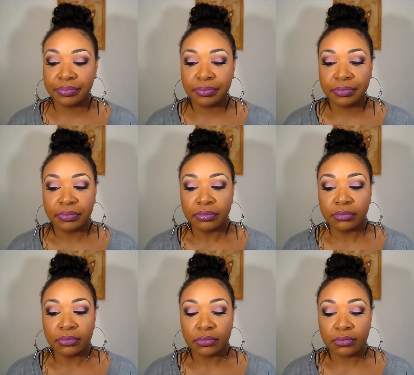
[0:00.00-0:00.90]

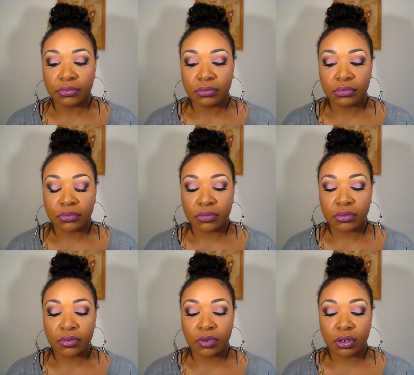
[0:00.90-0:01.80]
(no one is talking)